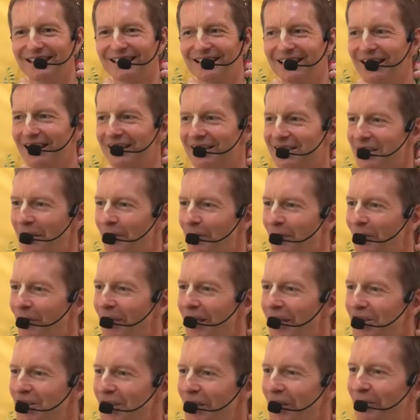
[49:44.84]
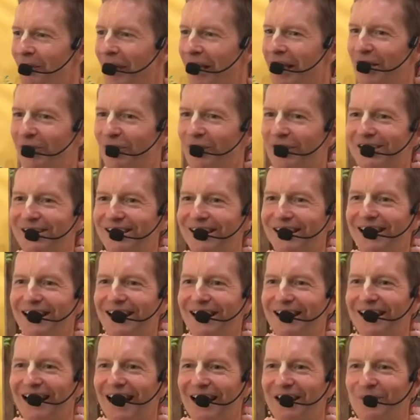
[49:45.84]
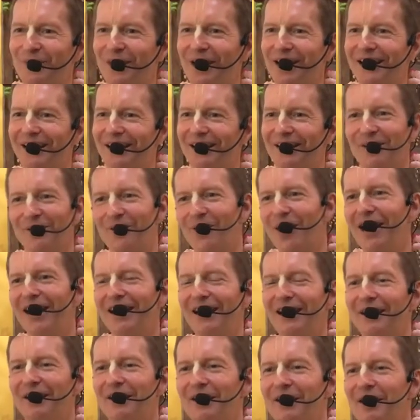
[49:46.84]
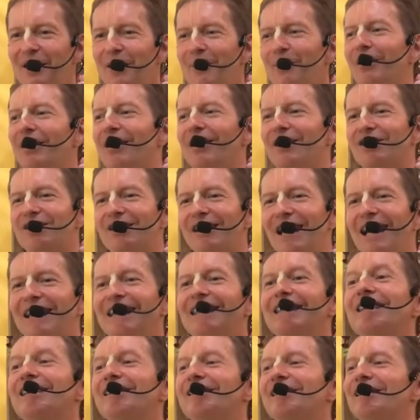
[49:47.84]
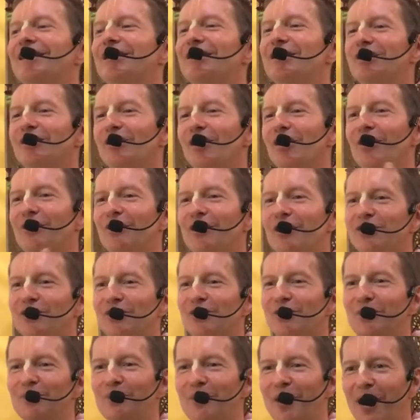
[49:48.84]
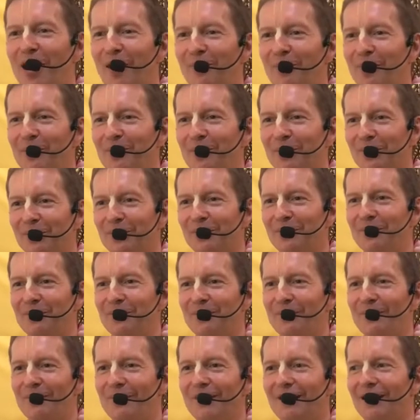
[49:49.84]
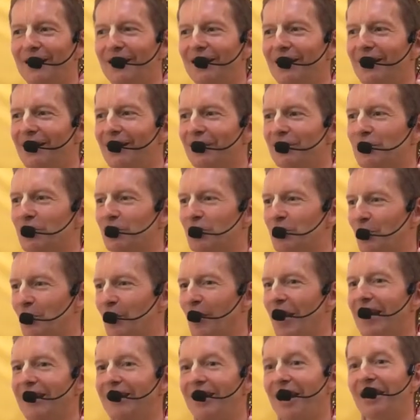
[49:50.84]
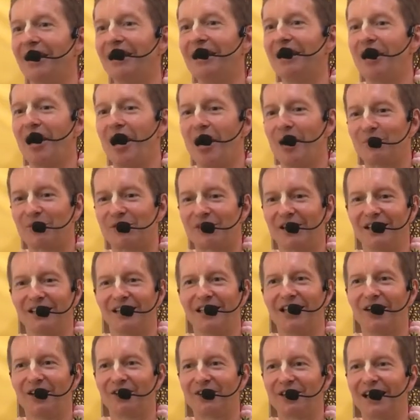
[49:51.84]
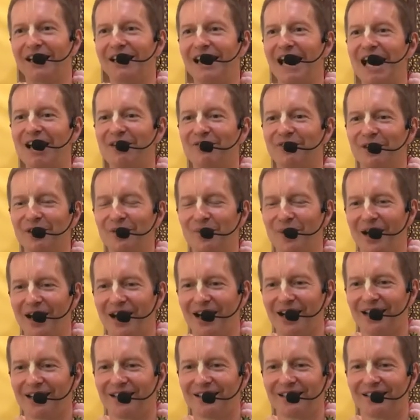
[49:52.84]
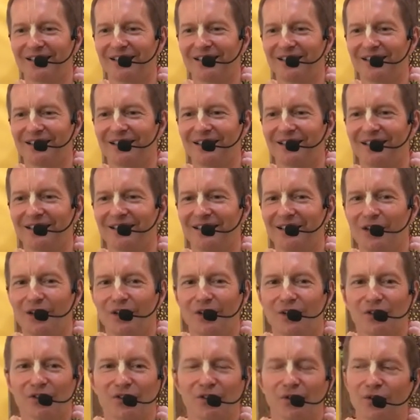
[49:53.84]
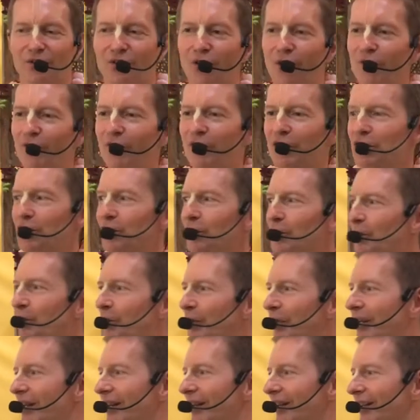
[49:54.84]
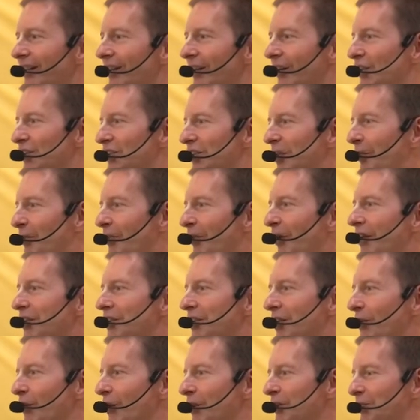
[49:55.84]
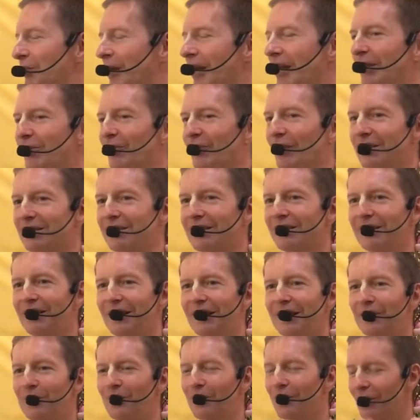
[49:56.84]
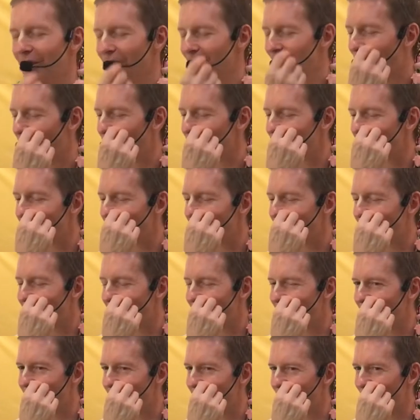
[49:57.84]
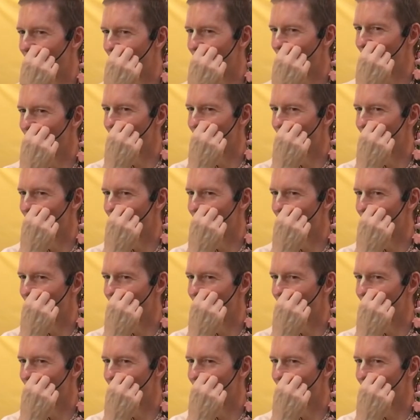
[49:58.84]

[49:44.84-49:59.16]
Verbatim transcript: His separation manifested in that way. Why? Because that is his service to Mahaprabhu. To spread Harinam Sankirtan everywhere. So though Vishnu Priya, her separation was manifested in washing the bhog